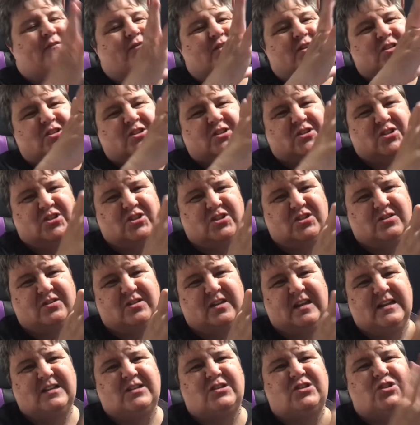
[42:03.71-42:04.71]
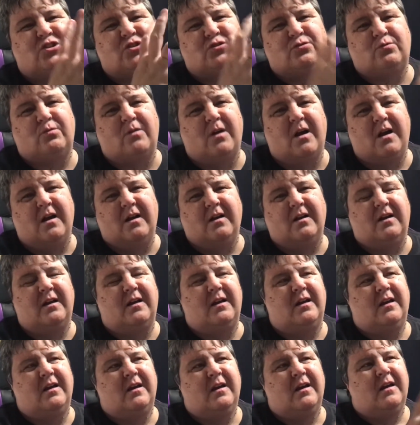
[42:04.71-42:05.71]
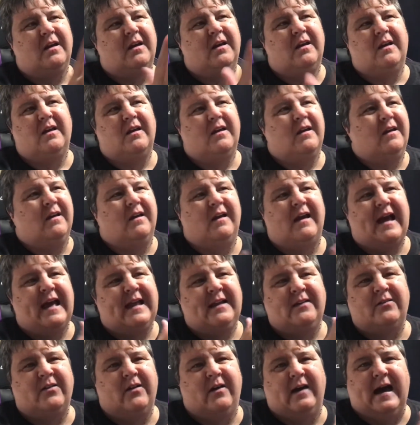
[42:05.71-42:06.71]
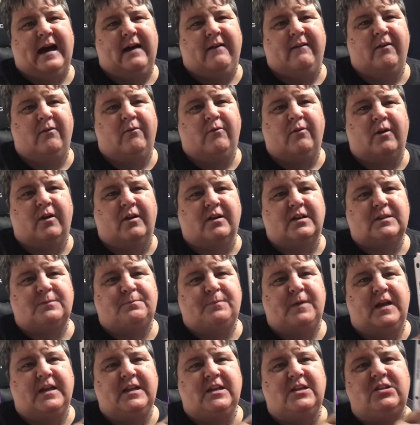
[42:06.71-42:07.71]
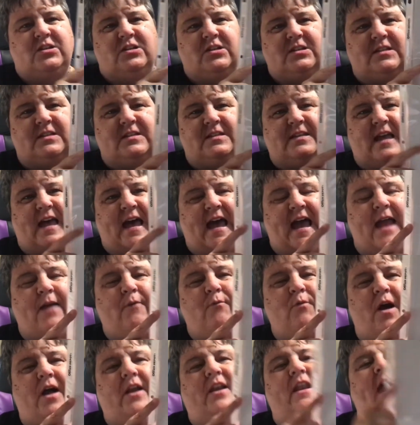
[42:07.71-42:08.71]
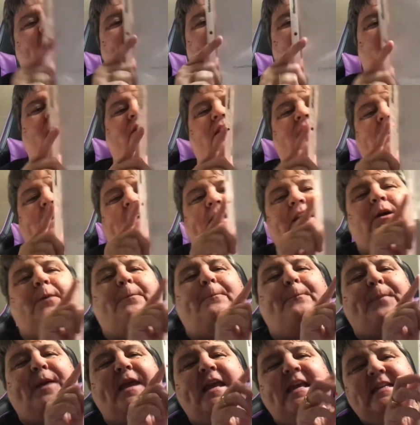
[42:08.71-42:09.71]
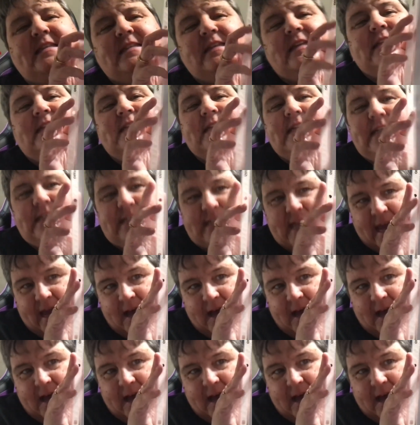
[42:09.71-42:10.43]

It's shrunk. I don't know how it works, but I want every little piece of detail.